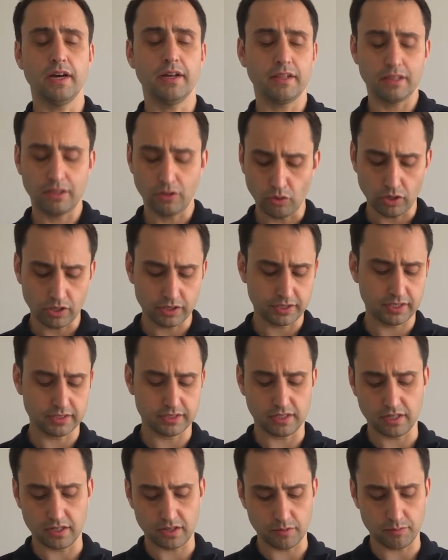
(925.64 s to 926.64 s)
Loyalty is
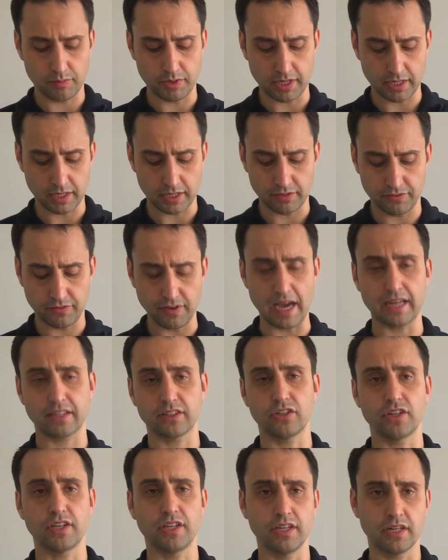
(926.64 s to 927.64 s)
another big
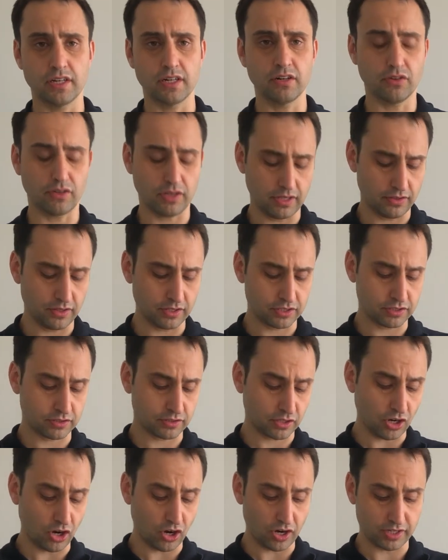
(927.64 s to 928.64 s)
factor here. Okay,
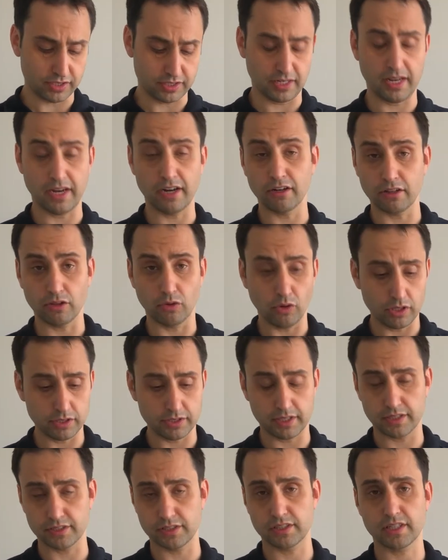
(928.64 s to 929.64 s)
this card has inherent
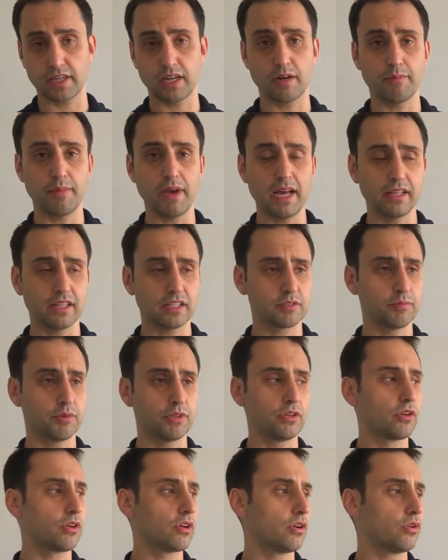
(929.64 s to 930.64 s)
loyalty because it's got a balance, but
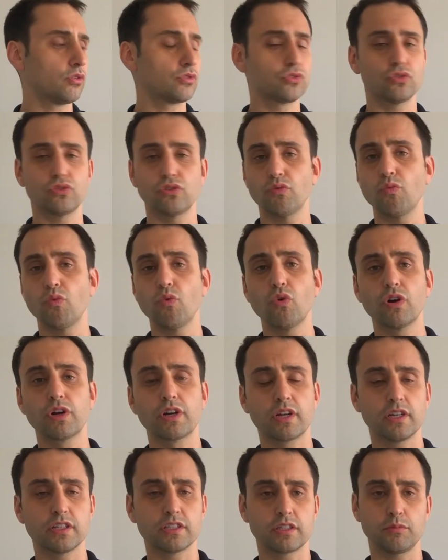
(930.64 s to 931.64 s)
you can also
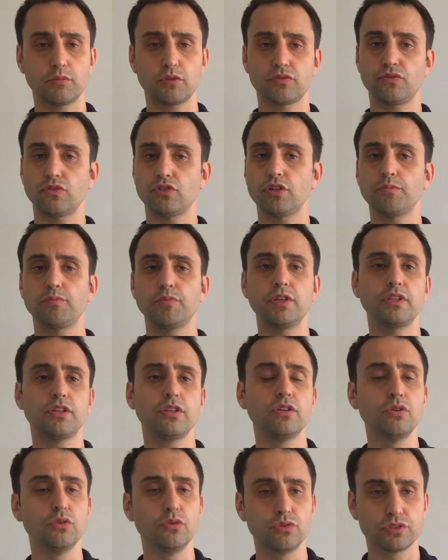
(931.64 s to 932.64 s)
reward customers for repeat
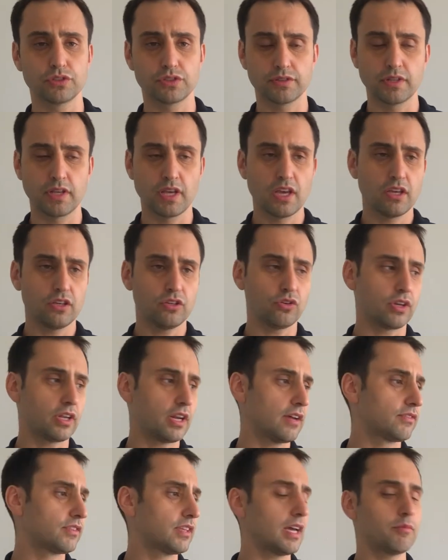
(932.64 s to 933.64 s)
use. You can
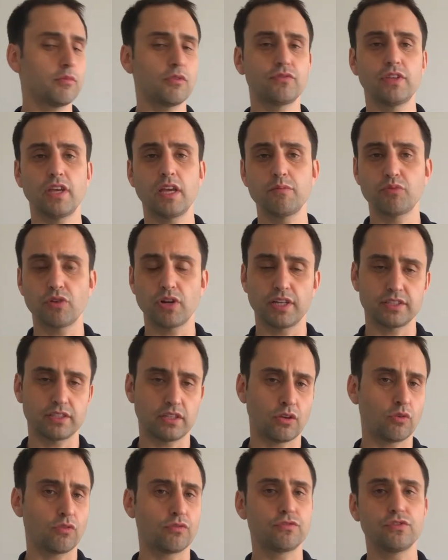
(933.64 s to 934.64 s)
have time of day
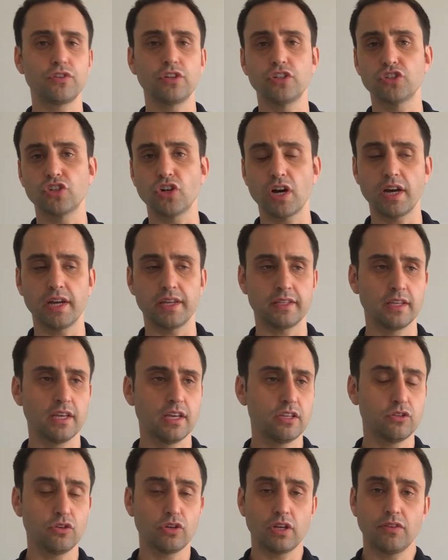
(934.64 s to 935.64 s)
pricing or free dry.
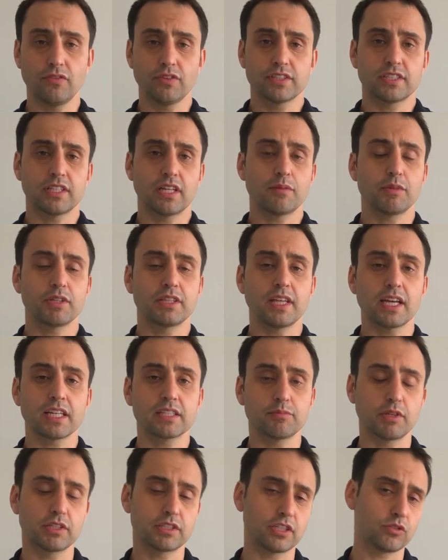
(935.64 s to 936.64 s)
You can even send them a
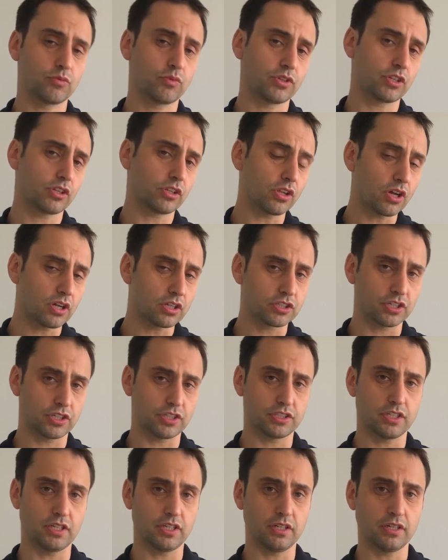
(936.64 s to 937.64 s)
text message when their laundry
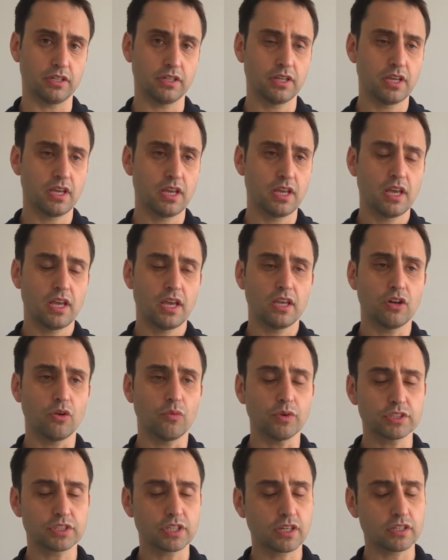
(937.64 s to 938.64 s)
is done.
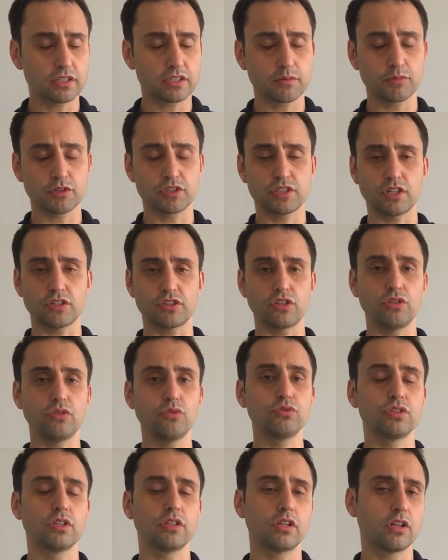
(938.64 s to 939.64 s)
Once a customer starts
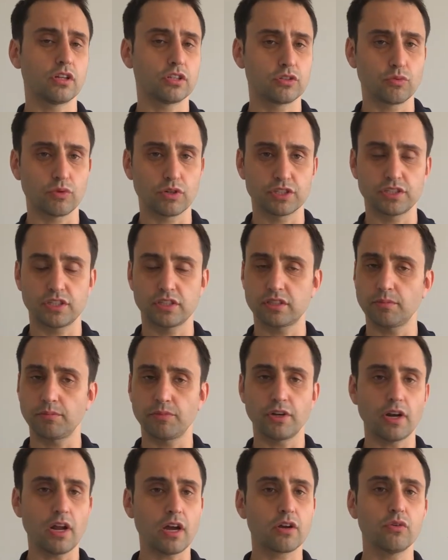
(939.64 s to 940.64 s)
using the Laundroworks system,
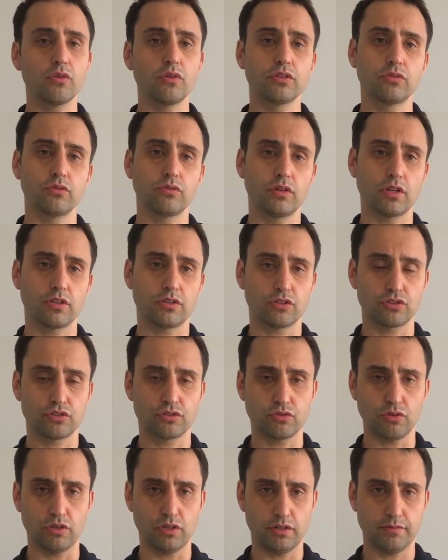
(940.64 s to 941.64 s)
they're not going to another
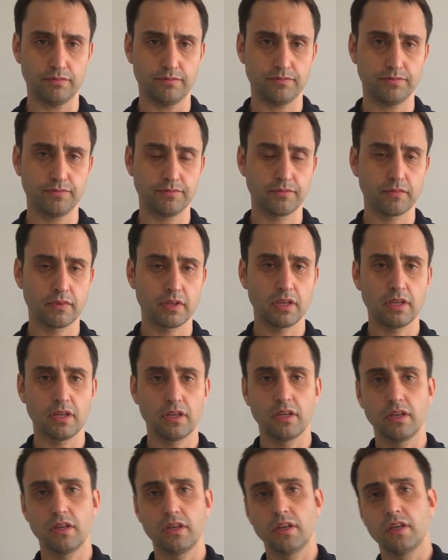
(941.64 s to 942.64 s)
store.
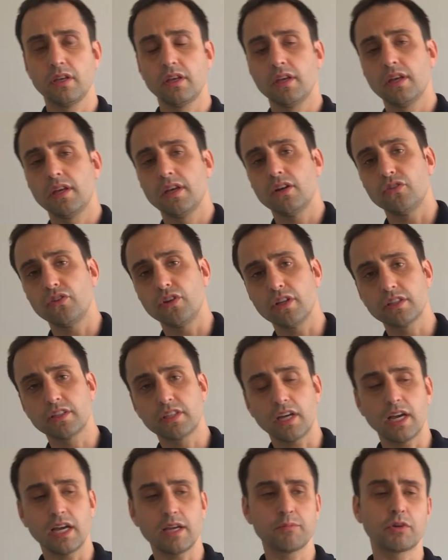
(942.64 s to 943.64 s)

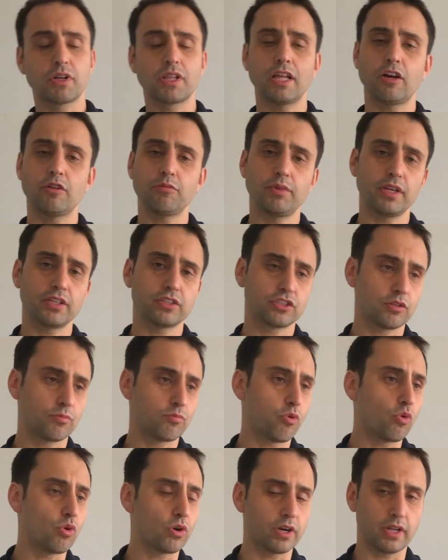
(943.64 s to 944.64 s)
Real-time cloud-based
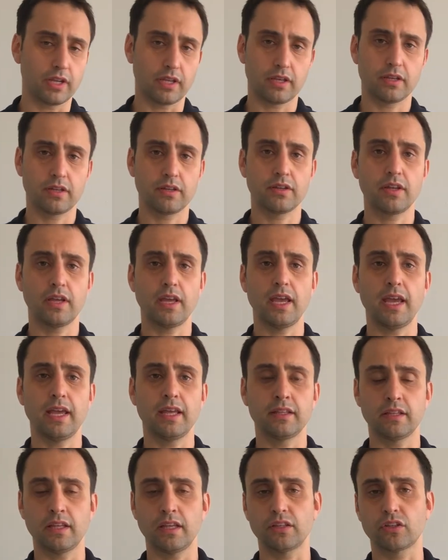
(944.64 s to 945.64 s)
reporting
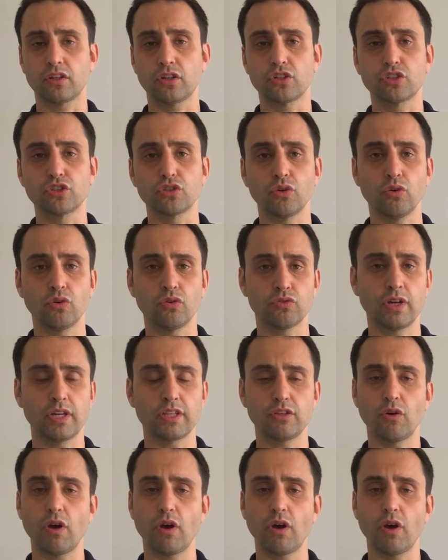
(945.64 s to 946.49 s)
and control, right?